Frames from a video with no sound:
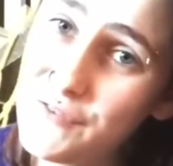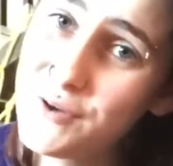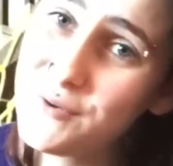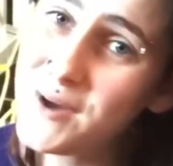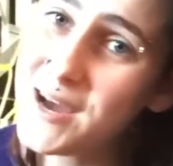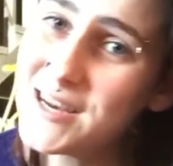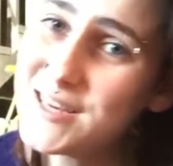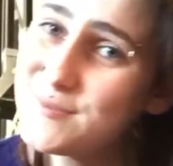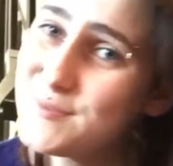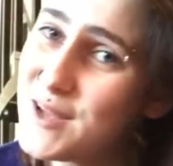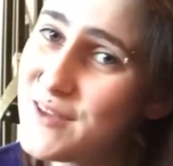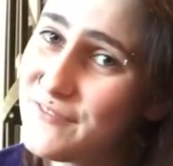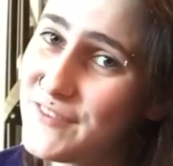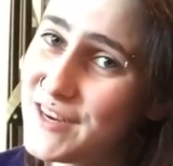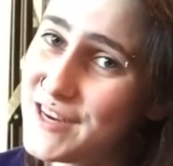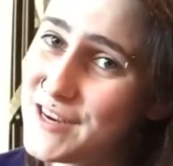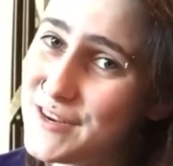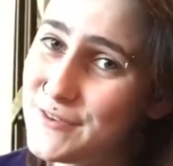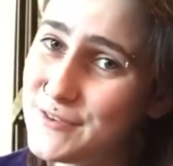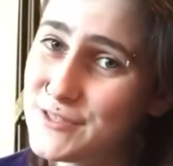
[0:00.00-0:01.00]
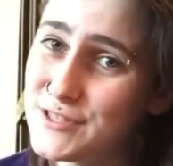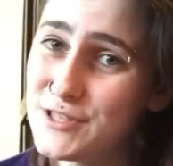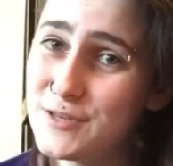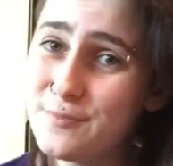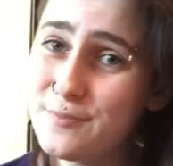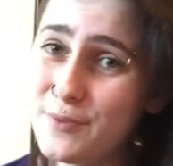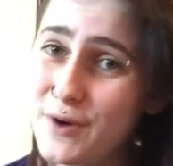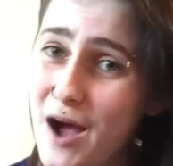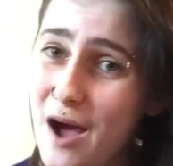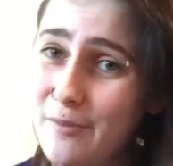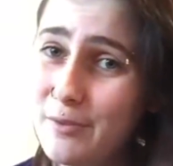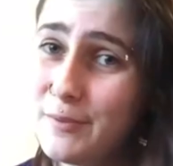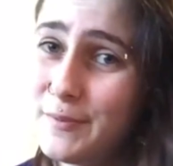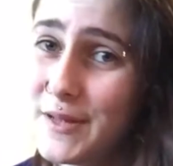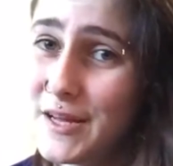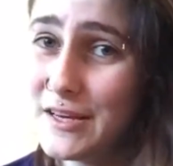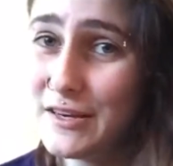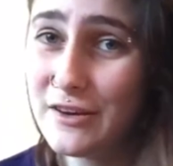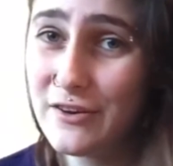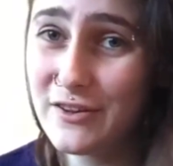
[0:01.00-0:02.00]
you watch my videos, you
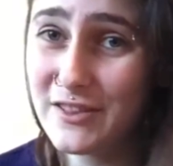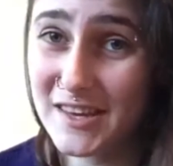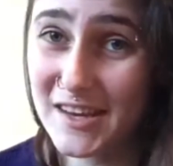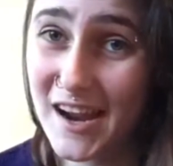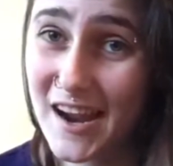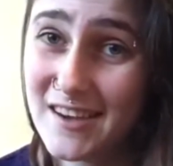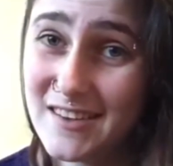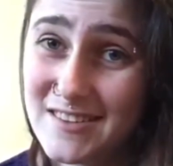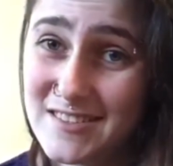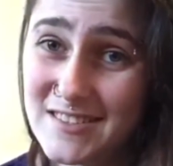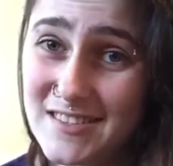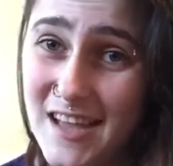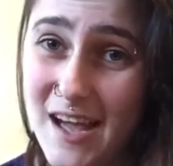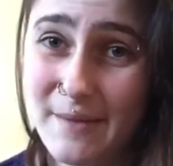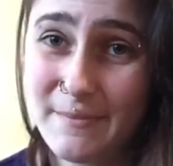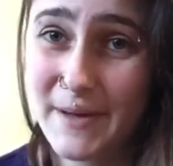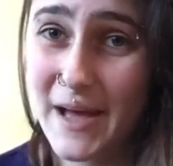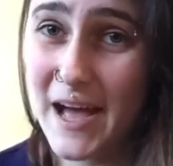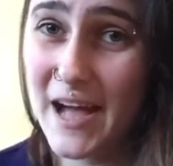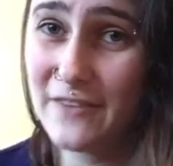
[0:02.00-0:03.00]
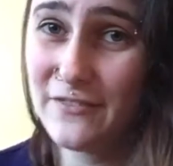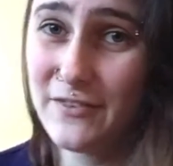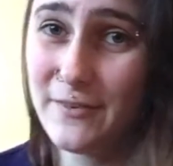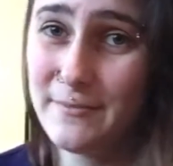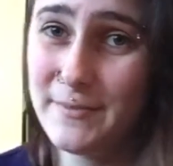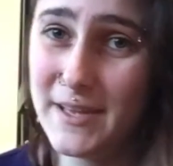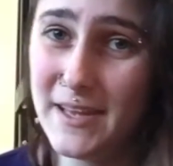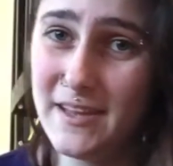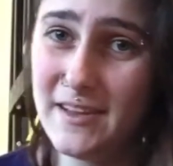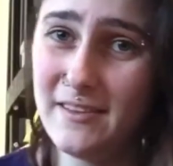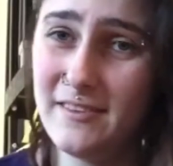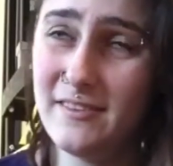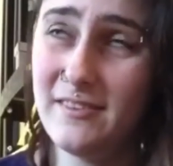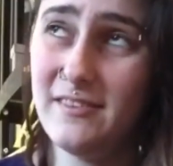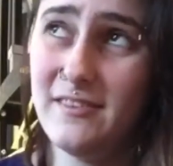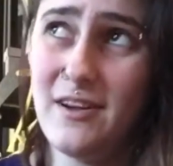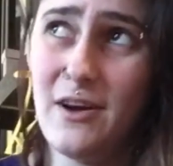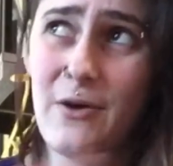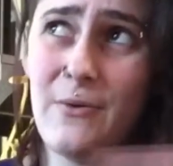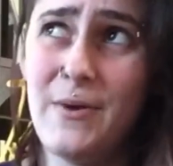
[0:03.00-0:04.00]
probably know that I just got back from being
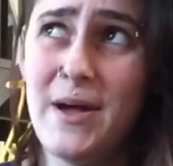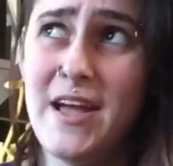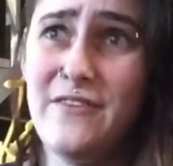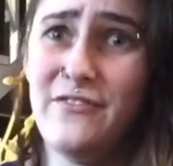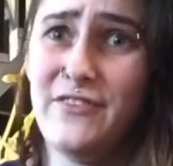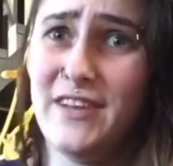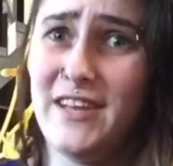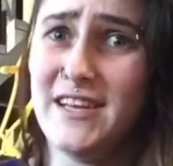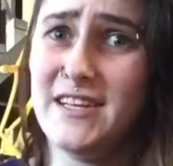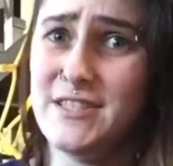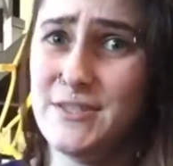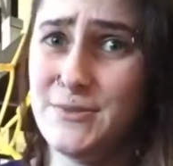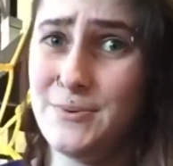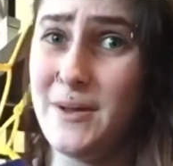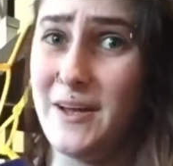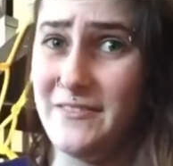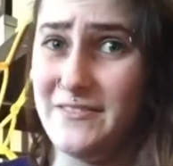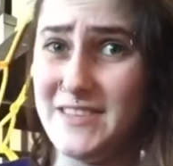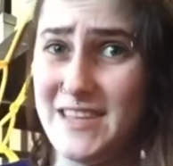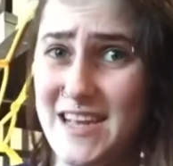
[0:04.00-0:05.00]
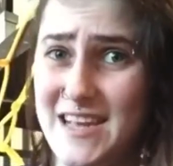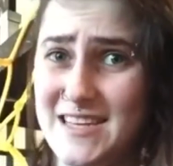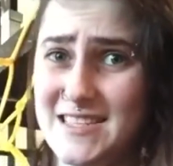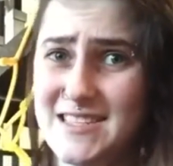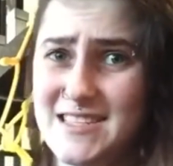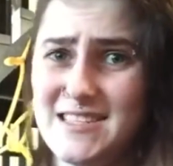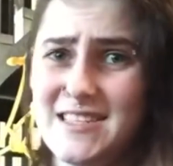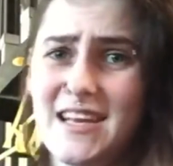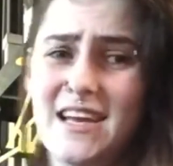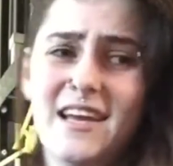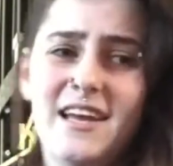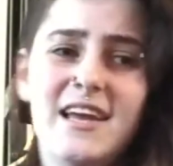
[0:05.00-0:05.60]
away for like 12 days.